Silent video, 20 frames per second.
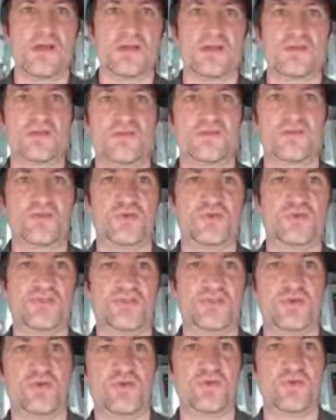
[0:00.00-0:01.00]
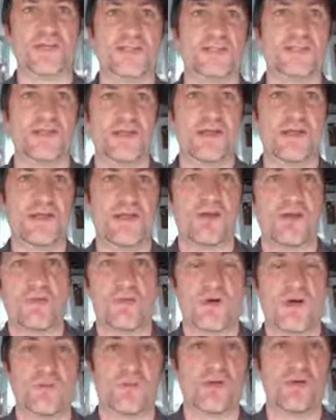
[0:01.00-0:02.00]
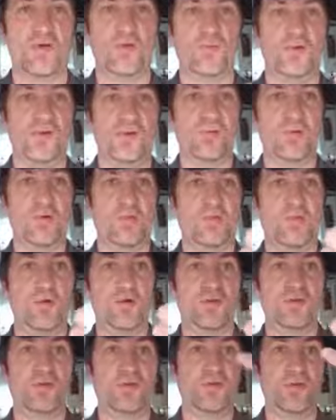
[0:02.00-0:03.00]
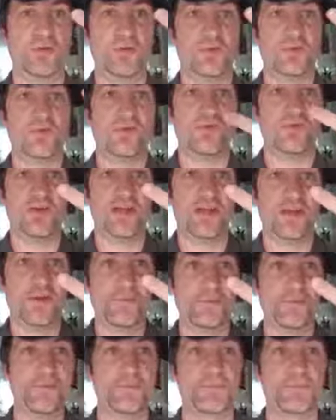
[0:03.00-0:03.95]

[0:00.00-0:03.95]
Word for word: So short stories where we open them up, 1, 2, 3,